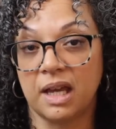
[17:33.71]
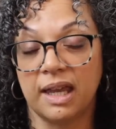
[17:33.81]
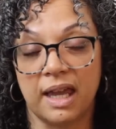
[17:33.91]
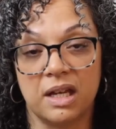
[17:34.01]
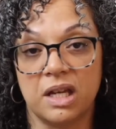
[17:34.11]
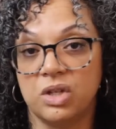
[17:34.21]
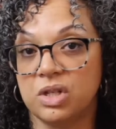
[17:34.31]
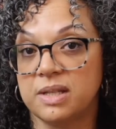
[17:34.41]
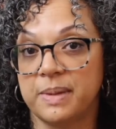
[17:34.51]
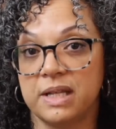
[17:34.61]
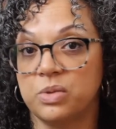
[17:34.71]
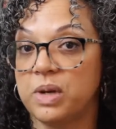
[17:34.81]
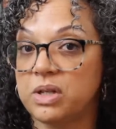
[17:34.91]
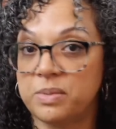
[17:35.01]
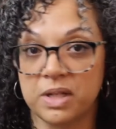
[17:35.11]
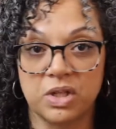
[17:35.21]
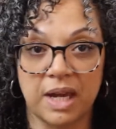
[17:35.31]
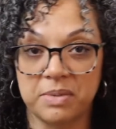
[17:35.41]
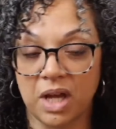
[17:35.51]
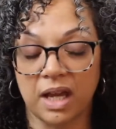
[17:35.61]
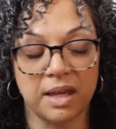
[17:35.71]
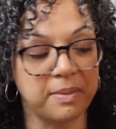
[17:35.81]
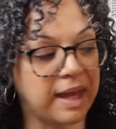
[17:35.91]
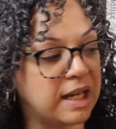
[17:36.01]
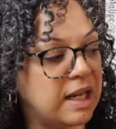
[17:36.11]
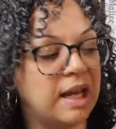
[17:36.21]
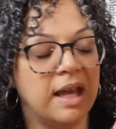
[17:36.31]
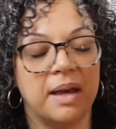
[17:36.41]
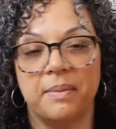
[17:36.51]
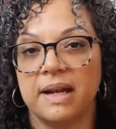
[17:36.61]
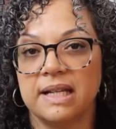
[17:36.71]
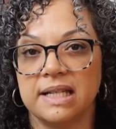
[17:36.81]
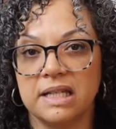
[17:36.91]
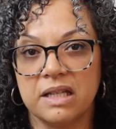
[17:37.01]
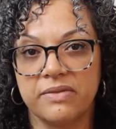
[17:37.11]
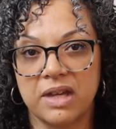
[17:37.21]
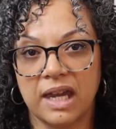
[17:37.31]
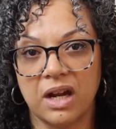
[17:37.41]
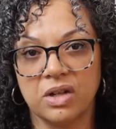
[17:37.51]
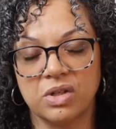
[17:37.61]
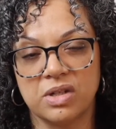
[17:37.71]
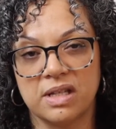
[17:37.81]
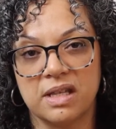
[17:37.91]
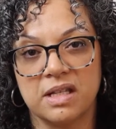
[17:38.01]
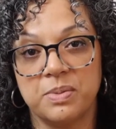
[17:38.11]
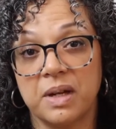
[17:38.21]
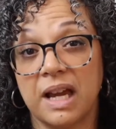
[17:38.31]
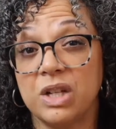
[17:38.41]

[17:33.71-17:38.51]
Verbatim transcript: Again, he just spends way too much time talking about it, but I did love the characters in this book.